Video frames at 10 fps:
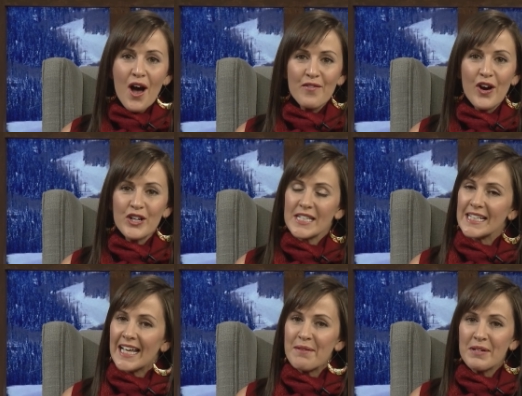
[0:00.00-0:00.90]
of our
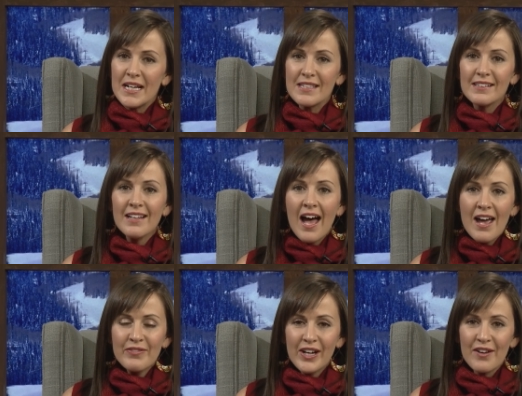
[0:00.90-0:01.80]
Slamdance
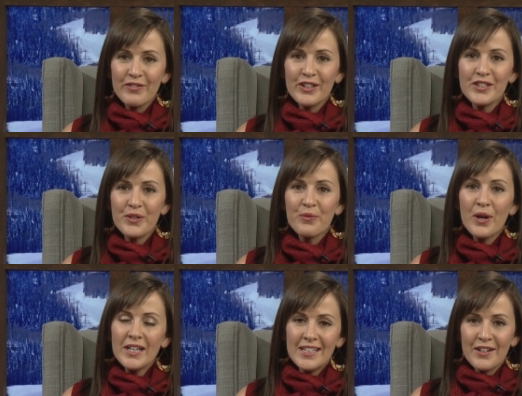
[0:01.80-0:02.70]
live coverage
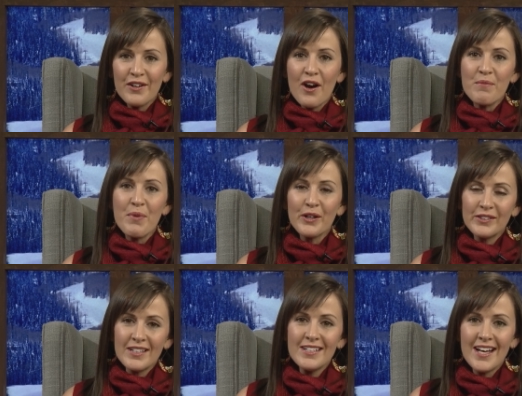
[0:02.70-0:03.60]
right here on Park
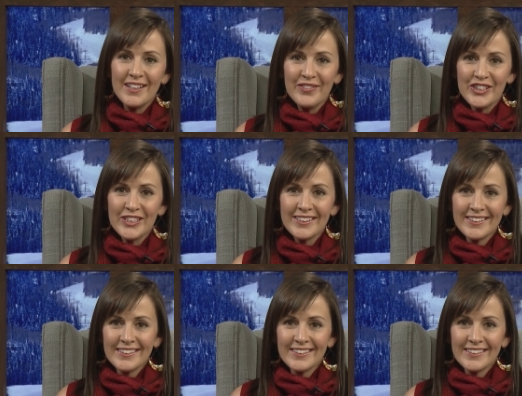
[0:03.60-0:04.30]
City Television.